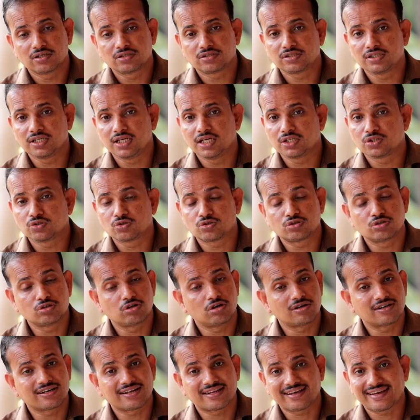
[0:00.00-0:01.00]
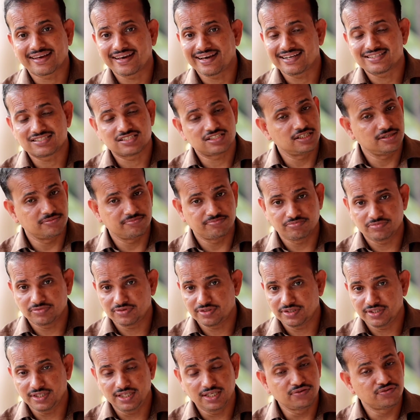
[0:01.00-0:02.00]
She should not catch him.
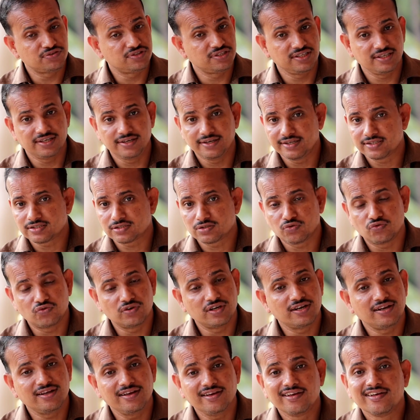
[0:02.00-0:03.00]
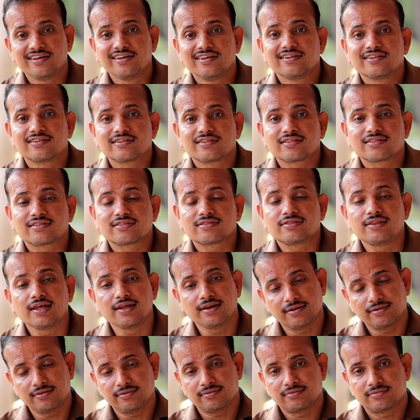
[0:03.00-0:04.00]
If she is very
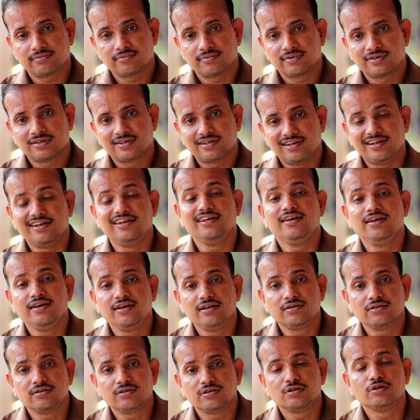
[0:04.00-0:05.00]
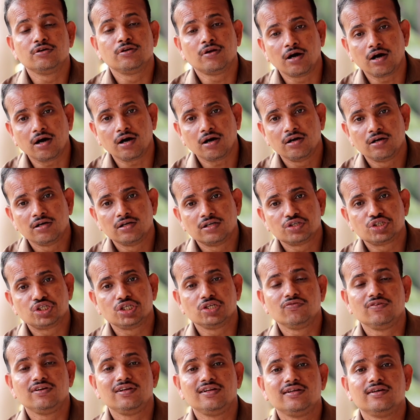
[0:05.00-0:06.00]
thin, lean,
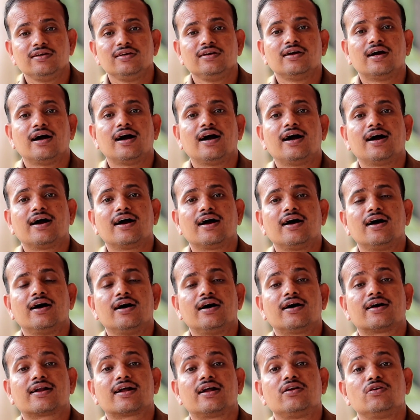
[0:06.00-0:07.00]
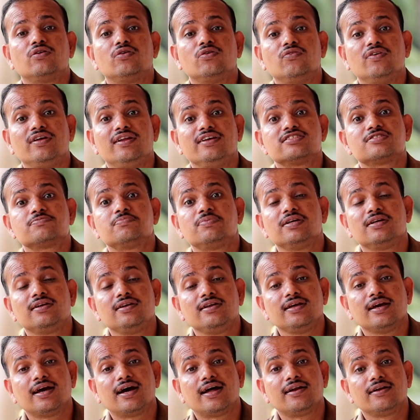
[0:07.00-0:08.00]
she will run very
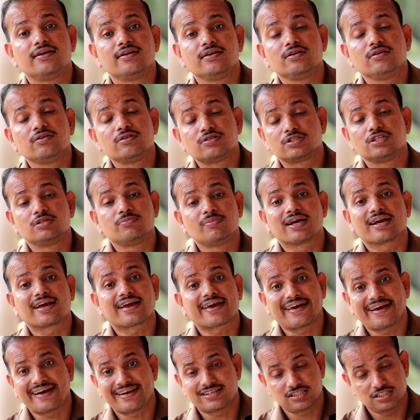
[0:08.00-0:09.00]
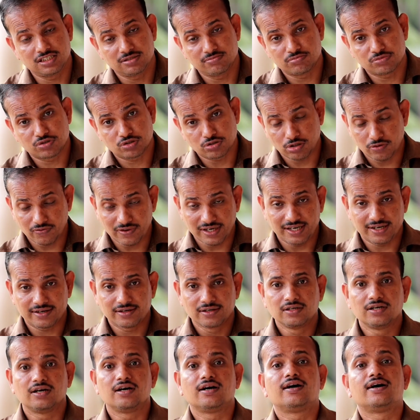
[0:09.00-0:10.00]
speedily and she may catch him. So
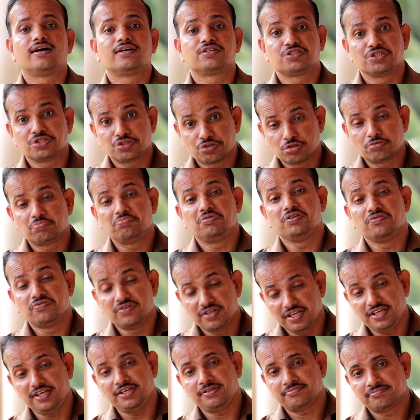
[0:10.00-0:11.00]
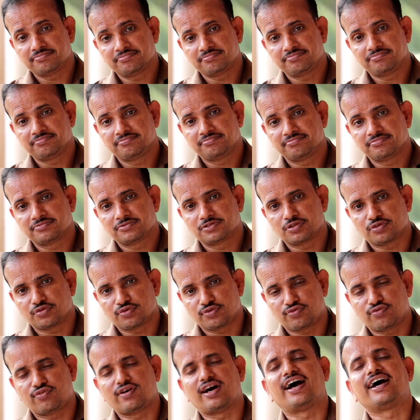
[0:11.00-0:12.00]
what? She should be very
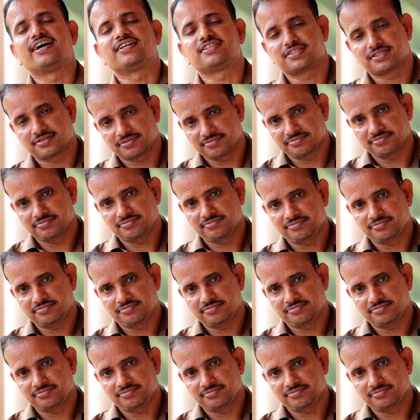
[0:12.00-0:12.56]
fat.